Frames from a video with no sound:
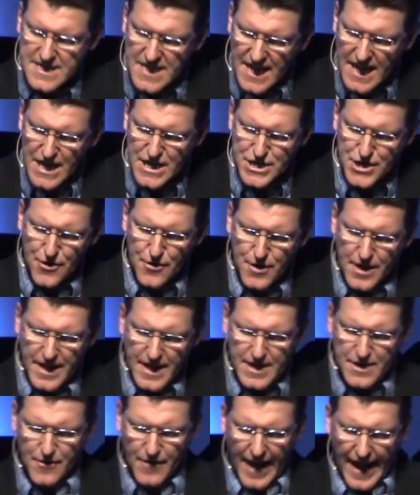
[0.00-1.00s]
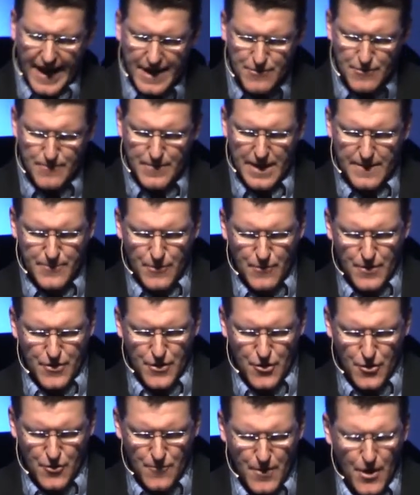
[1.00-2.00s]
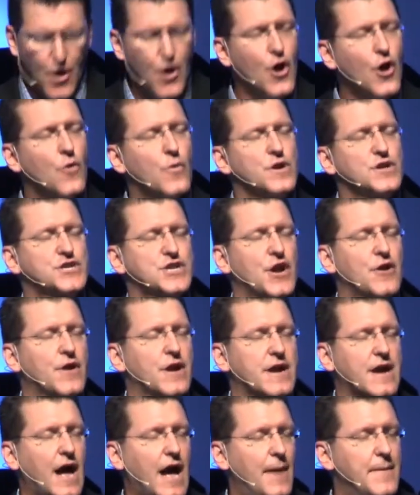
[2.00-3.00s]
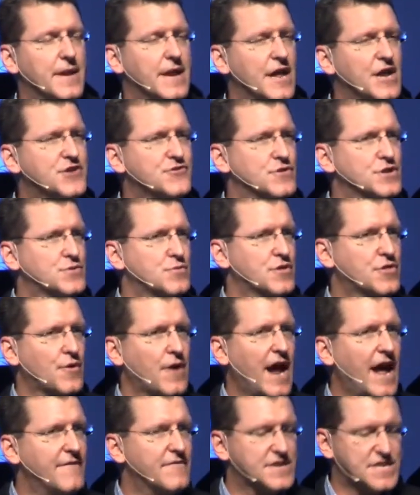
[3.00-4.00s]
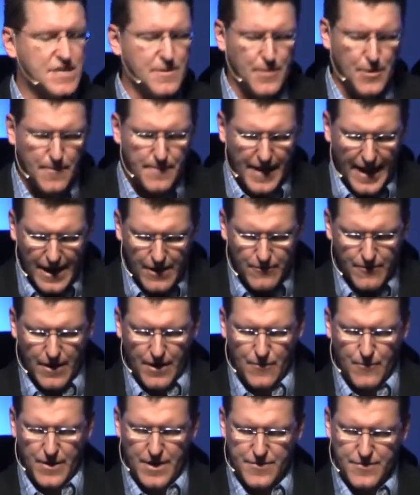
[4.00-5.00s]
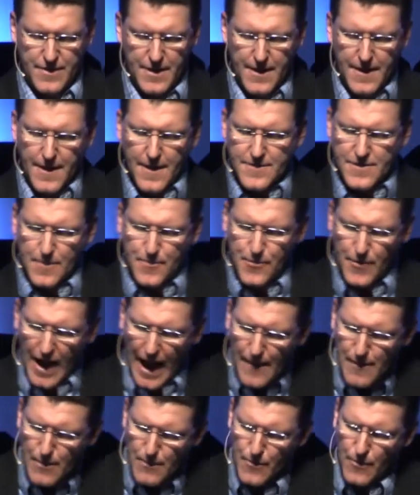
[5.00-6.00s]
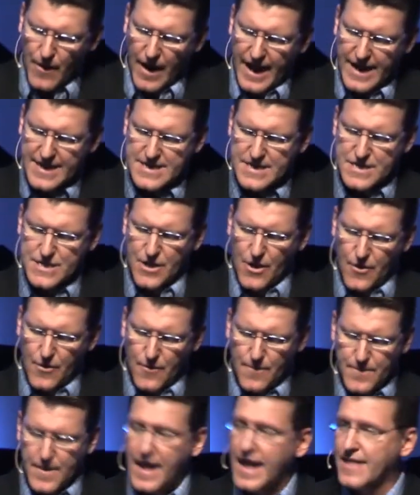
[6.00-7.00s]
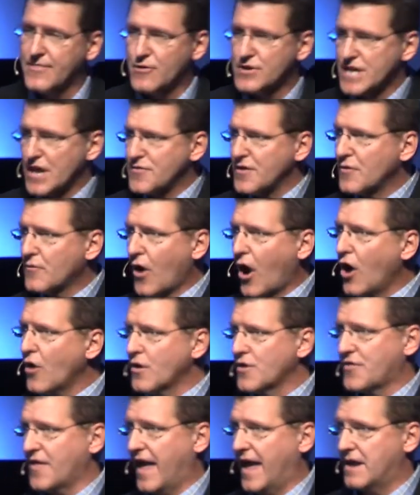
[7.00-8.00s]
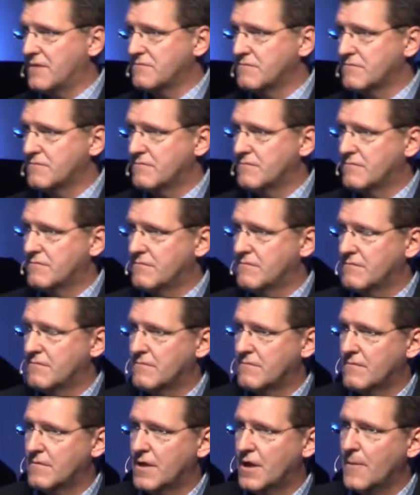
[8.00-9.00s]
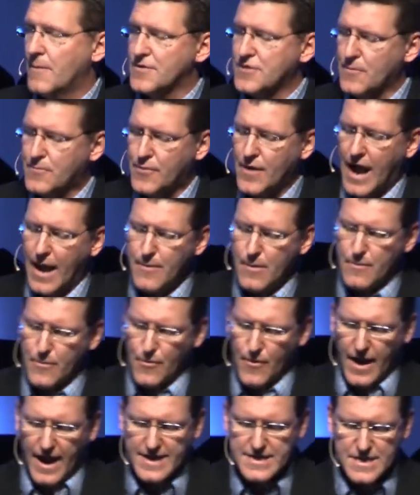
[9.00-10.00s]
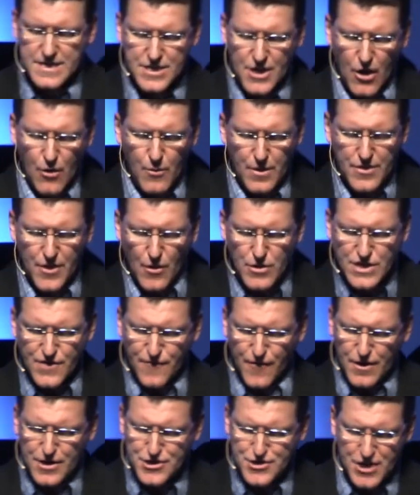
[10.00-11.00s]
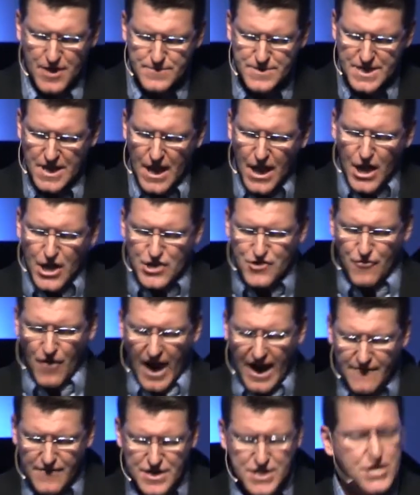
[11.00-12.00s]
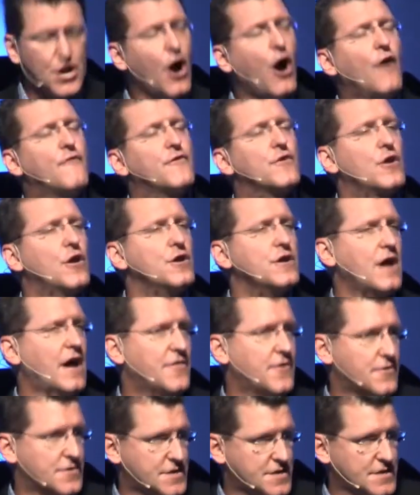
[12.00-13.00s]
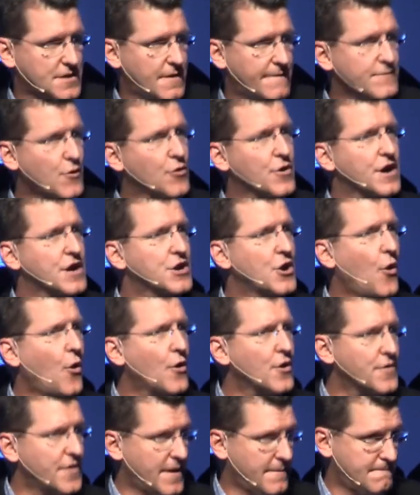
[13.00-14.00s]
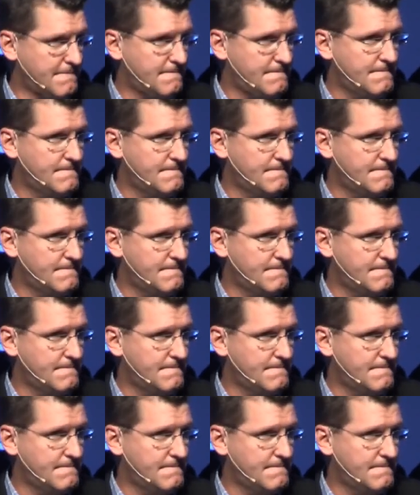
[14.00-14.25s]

easier to interact with people with whom we share a common interest with or have a similar background with. The problem arises, though, and there's nothing wrong with that. But the problem arises, though, when those friendships drive us to overlook others or ignore them,